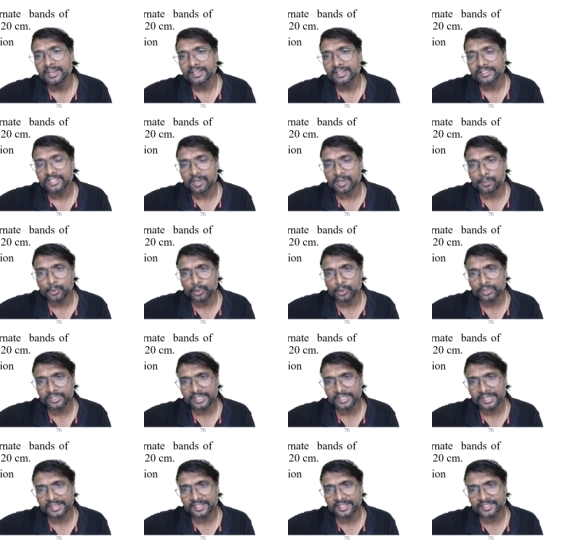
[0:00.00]
Suppose
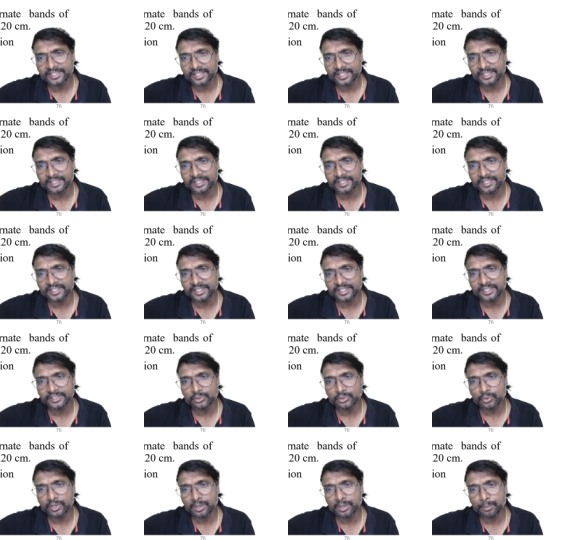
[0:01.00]
let us say this is
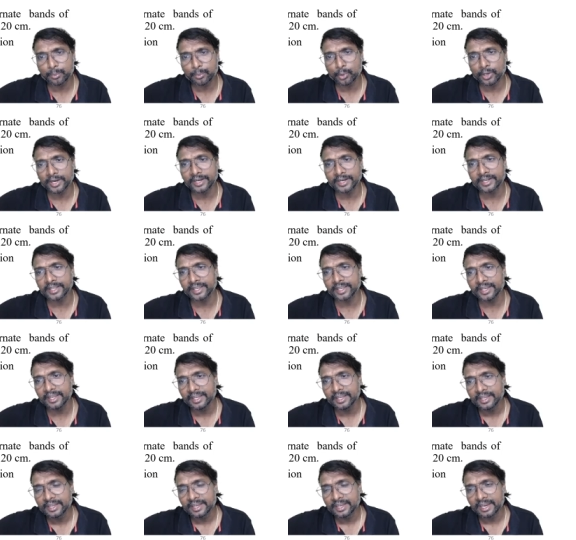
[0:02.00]
your point A